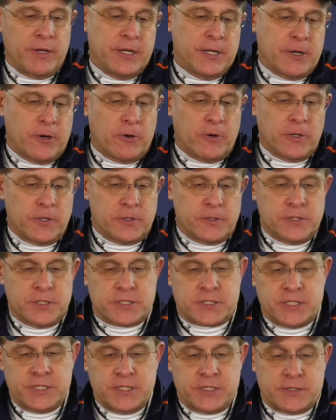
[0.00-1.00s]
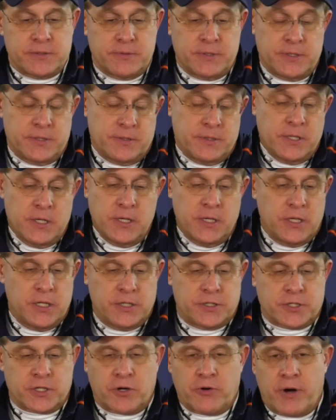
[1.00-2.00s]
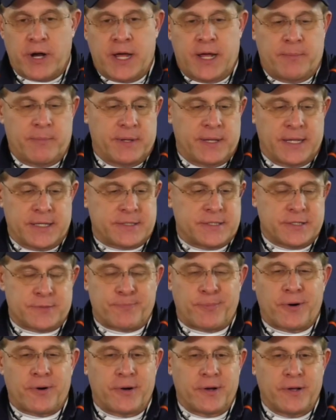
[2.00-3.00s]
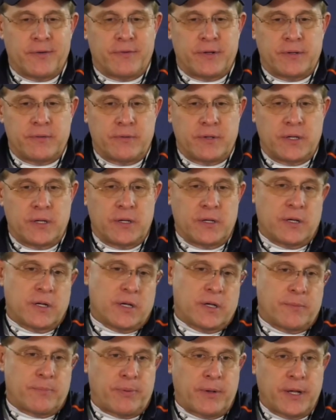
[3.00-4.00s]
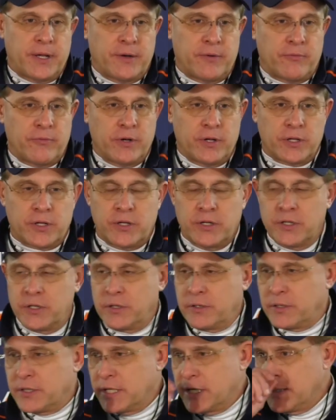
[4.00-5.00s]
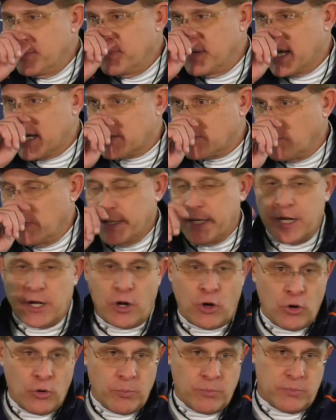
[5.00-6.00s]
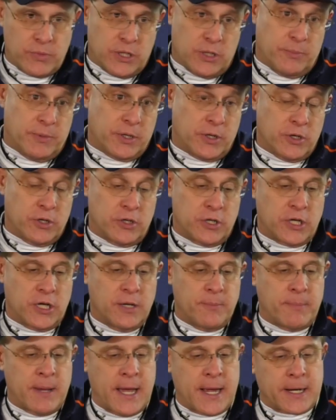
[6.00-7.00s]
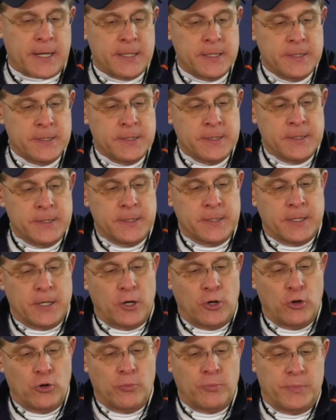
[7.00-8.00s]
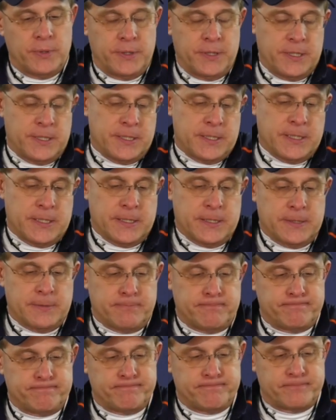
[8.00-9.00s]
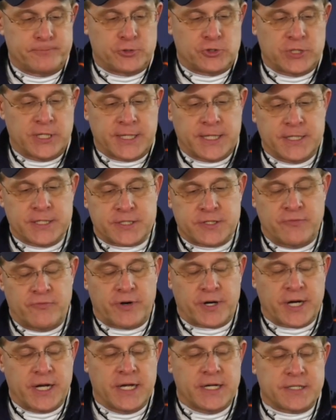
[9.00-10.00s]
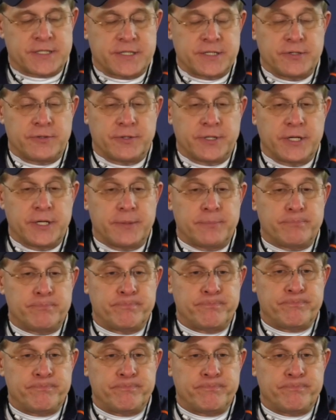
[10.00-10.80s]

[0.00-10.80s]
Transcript: did earlier in the season. And it's a grind, but that's just part of it. And playing a really good team next week at home, it'll be good to get back home and then try to get some of our guys healed up.